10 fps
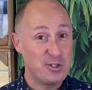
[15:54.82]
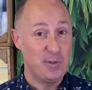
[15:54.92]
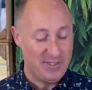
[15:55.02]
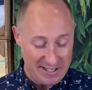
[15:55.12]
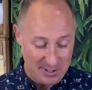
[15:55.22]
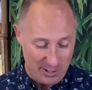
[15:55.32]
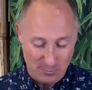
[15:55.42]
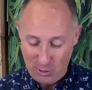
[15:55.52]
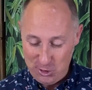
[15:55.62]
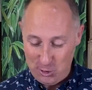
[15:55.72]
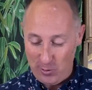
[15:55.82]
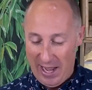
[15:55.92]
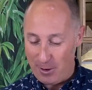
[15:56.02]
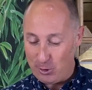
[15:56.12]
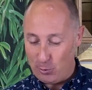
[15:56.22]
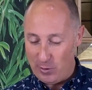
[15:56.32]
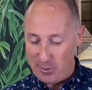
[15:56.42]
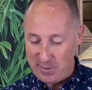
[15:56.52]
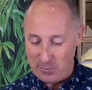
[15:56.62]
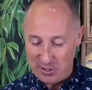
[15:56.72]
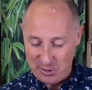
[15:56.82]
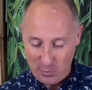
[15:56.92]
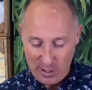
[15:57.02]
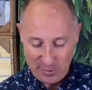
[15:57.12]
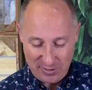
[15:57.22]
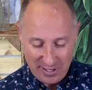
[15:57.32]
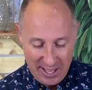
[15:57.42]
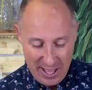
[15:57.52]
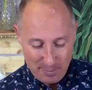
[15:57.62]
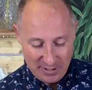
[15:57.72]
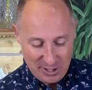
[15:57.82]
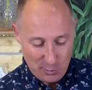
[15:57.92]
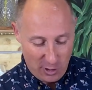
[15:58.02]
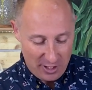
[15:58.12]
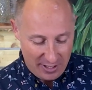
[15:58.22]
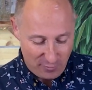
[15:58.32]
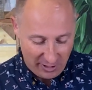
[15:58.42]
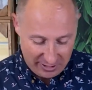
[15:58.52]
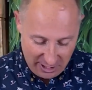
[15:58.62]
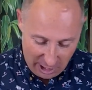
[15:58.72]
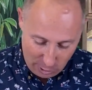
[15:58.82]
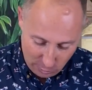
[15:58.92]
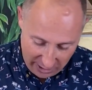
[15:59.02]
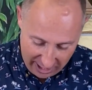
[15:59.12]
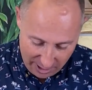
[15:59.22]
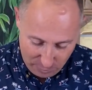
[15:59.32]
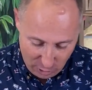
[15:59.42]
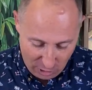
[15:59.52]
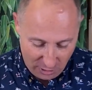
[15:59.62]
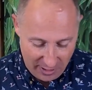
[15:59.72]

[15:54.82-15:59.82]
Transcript: with these, so I'm not sure how cool they'd be to work with. But this one, if I can hold it up on